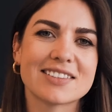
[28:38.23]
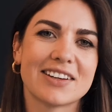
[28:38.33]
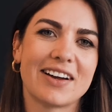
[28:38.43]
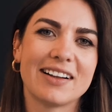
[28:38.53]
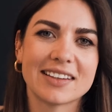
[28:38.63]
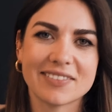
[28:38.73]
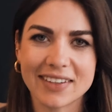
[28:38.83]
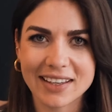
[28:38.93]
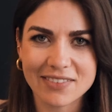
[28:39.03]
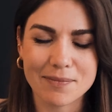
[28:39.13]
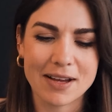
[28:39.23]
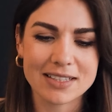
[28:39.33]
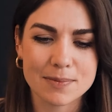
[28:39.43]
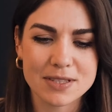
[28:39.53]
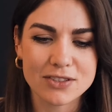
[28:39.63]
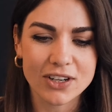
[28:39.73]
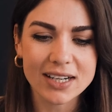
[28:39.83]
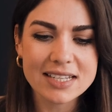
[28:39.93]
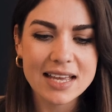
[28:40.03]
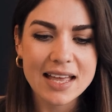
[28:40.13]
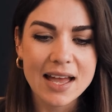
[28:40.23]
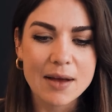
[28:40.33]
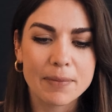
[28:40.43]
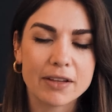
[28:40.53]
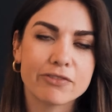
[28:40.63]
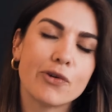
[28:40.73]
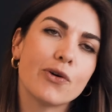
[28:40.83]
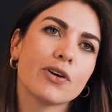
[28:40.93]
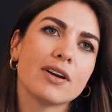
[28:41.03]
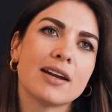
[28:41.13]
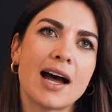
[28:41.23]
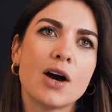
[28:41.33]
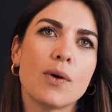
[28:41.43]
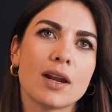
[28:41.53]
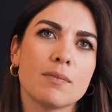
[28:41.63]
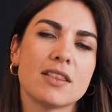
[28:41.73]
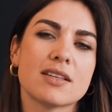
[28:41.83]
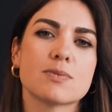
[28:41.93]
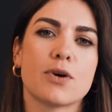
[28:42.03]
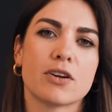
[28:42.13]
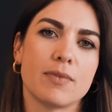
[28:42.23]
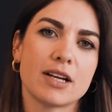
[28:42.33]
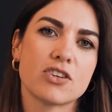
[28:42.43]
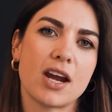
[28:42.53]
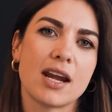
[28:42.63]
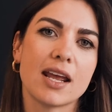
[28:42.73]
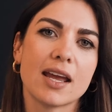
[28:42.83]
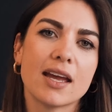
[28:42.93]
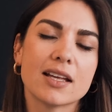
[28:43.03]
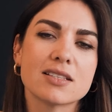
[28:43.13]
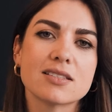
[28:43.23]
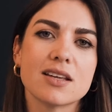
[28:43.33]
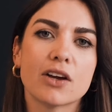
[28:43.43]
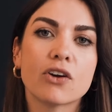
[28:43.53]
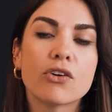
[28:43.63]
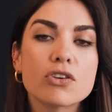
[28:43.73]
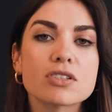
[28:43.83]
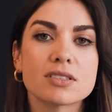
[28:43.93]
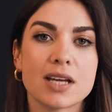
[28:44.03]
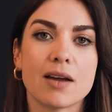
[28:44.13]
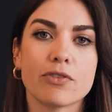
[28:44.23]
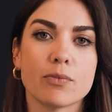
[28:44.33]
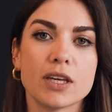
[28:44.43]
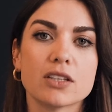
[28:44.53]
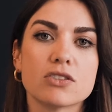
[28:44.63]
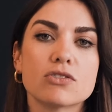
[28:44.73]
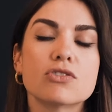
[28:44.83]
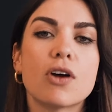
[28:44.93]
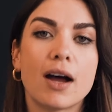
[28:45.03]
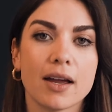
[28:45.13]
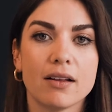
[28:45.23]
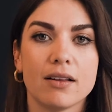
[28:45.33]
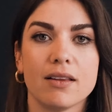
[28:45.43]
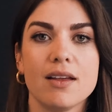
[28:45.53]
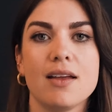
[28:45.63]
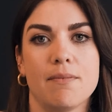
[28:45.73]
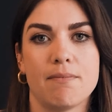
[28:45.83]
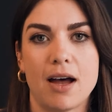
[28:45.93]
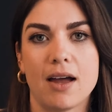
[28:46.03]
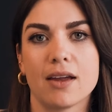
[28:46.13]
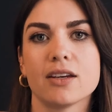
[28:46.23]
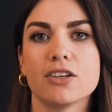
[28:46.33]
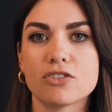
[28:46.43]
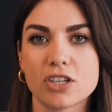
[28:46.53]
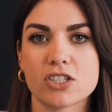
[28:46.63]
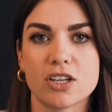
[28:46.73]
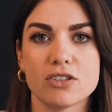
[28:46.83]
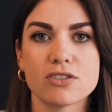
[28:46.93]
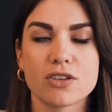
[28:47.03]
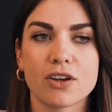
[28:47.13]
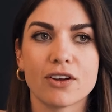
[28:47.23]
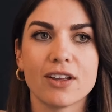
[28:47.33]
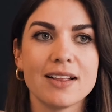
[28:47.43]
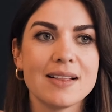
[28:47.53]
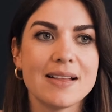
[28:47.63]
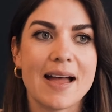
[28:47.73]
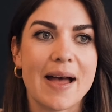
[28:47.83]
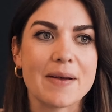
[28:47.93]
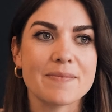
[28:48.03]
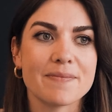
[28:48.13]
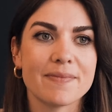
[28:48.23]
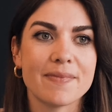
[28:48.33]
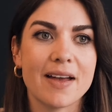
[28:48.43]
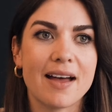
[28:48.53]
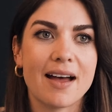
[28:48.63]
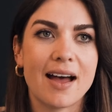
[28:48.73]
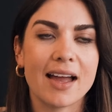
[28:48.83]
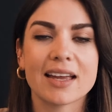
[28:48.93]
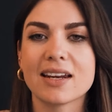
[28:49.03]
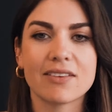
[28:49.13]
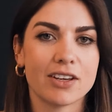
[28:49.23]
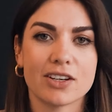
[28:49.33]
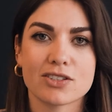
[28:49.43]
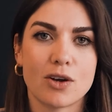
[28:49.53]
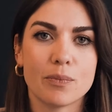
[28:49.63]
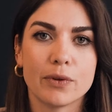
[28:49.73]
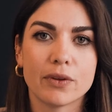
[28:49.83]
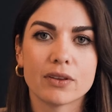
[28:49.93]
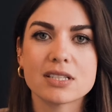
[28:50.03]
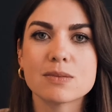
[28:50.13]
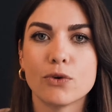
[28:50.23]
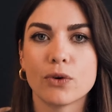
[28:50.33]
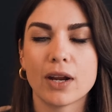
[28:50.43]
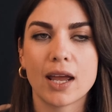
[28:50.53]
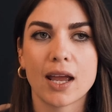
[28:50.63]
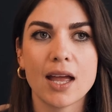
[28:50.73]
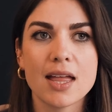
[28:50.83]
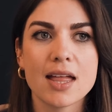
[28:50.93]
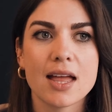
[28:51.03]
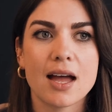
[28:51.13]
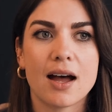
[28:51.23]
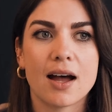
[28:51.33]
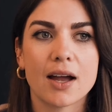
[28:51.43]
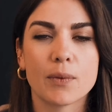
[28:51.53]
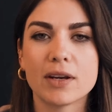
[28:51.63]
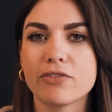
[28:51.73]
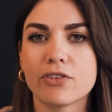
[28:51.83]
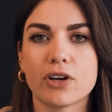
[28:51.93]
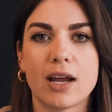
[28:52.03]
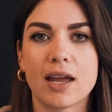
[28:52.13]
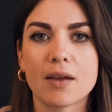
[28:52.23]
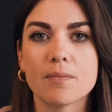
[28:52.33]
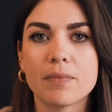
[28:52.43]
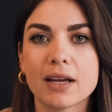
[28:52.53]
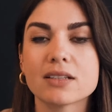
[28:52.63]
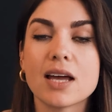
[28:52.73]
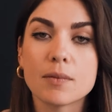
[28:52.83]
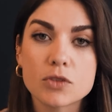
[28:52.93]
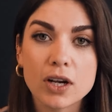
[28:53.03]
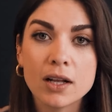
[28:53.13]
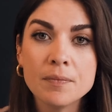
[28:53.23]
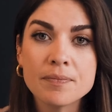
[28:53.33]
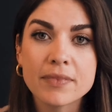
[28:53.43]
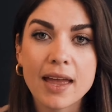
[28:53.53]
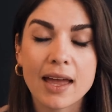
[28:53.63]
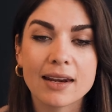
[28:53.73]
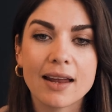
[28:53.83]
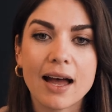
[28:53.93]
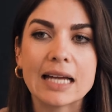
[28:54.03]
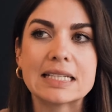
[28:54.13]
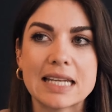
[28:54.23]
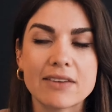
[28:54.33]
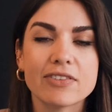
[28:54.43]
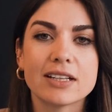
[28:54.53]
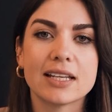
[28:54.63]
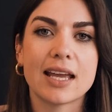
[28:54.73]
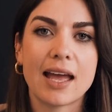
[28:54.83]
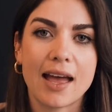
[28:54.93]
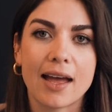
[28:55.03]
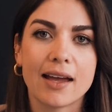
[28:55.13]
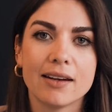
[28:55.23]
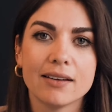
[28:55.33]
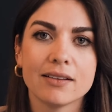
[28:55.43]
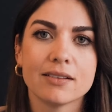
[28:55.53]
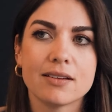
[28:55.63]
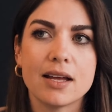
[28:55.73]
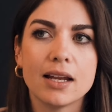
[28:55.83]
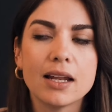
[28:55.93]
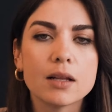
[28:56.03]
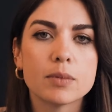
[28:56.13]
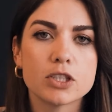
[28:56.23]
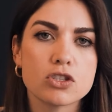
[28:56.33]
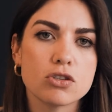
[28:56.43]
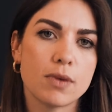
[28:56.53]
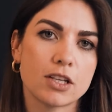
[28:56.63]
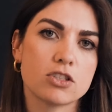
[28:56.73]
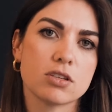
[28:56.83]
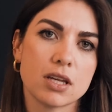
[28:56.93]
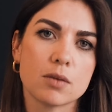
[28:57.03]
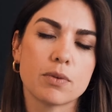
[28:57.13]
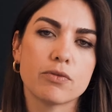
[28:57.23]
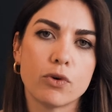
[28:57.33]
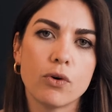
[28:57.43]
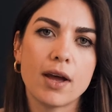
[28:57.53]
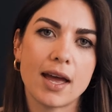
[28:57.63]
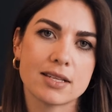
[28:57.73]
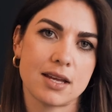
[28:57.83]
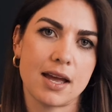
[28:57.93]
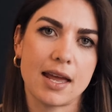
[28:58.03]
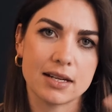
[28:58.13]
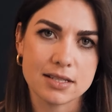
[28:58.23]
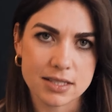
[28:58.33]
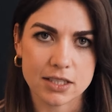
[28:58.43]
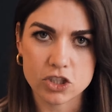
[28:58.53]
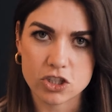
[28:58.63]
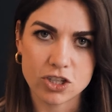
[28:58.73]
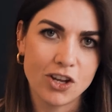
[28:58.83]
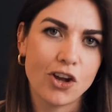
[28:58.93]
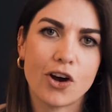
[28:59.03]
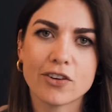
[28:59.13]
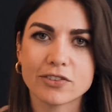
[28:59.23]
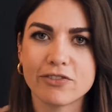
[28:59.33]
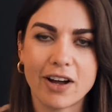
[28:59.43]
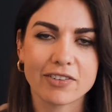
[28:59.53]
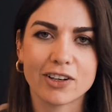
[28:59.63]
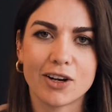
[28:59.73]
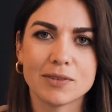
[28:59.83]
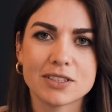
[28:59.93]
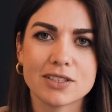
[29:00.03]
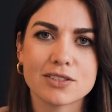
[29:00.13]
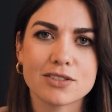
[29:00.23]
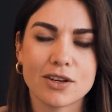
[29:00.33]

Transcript: So I'll definitely give you my tips and tricks. But for now, while I'm in this part of my training, it's a crucial time for me to trial my nutrition. So um, I can give you an example. This morning, I went for a black time trial, and I definitely had a little bit too much to eat before, as I had a stitch after five kilometers.